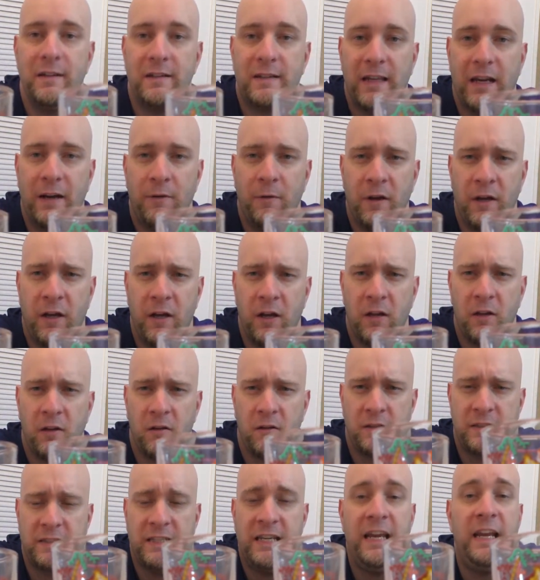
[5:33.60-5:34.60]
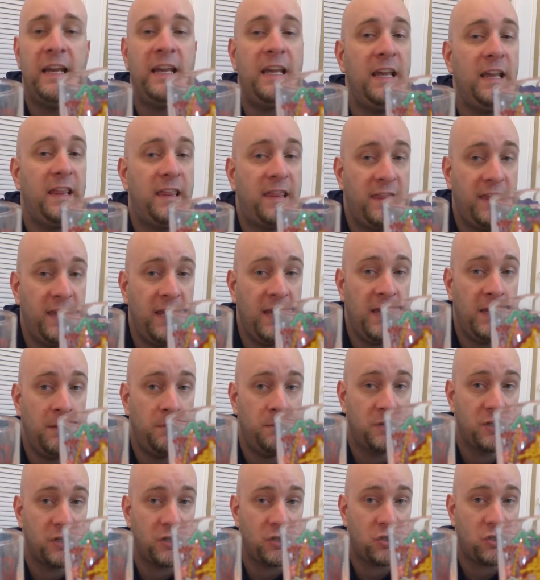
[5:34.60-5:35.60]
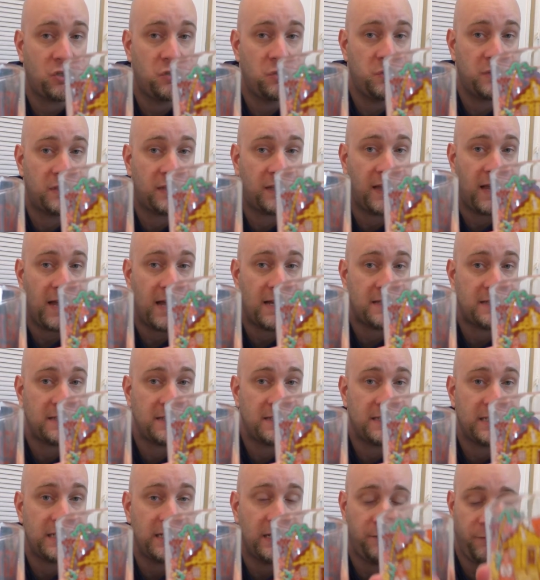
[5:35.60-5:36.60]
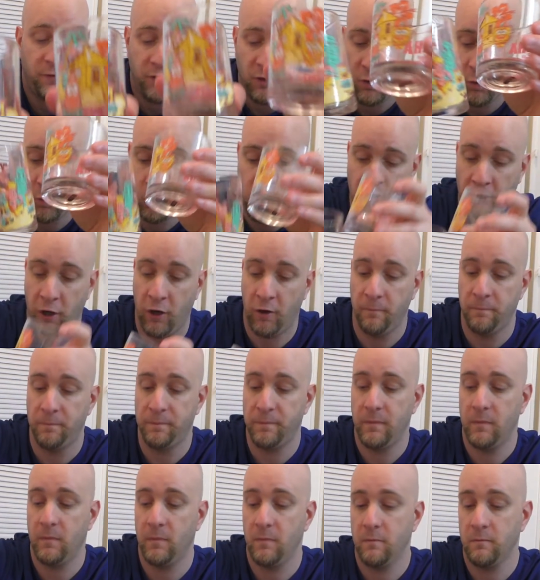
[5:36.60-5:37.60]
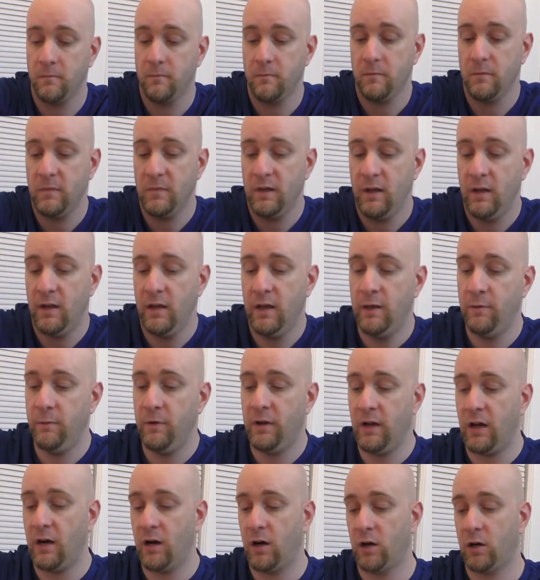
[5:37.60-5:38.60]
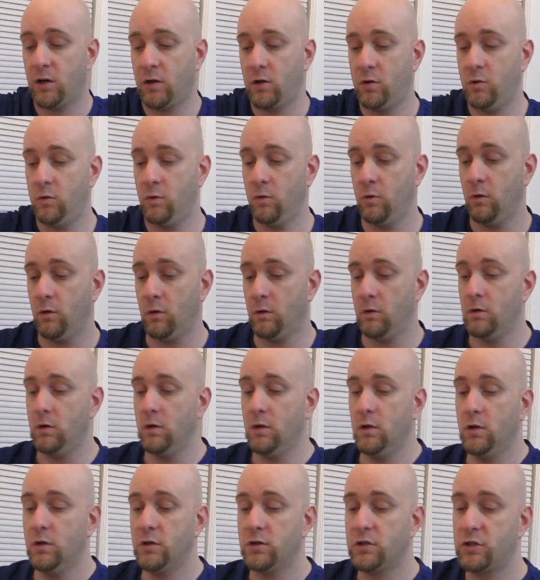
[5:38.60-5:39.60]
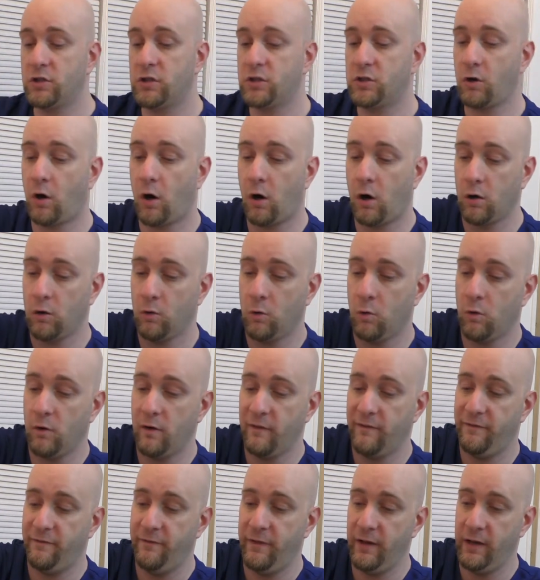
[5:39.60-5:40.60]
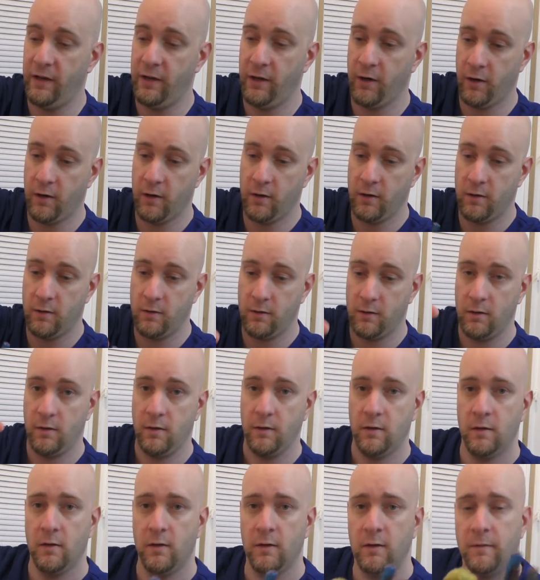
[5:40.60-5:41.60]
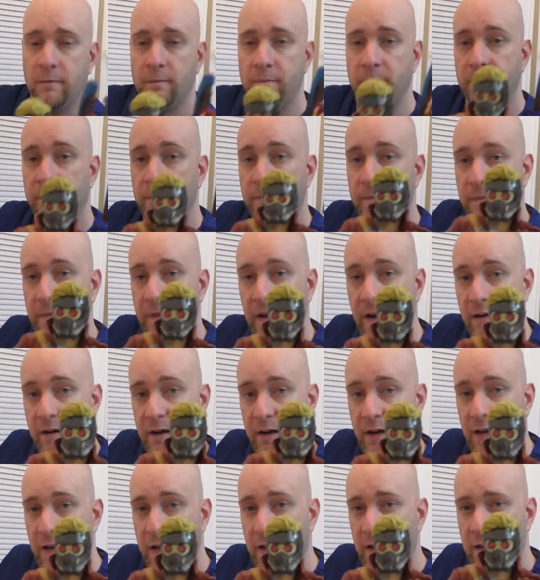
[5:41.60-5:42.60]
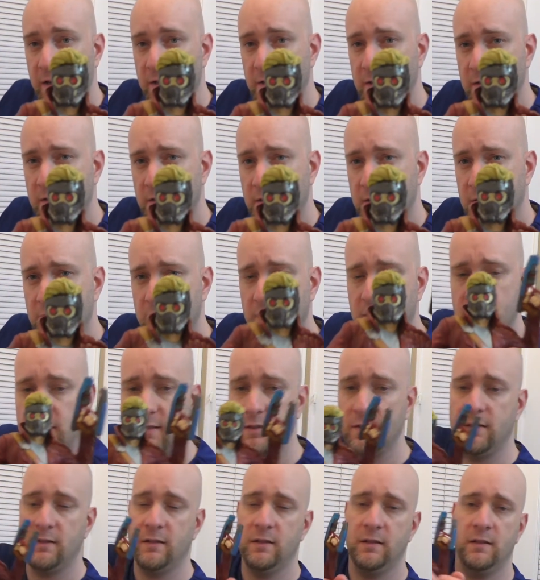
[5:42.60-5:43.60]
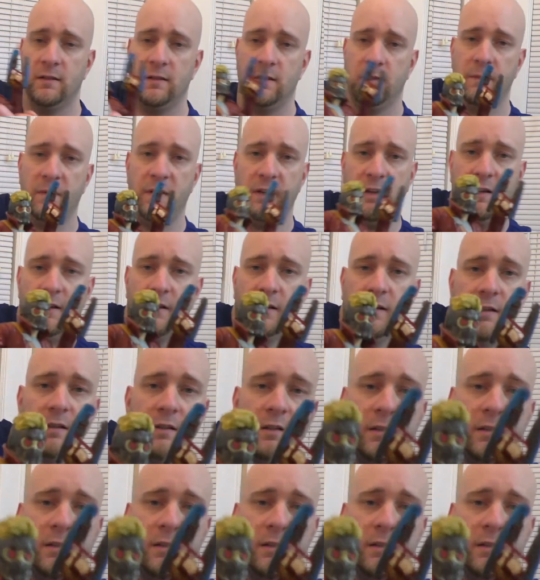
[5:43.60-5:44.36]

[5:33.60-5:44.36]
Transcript: There we go, little tiki-themed juice glasses, if you will. And then we got our cool Star-Lord figure. There he is. Yeah.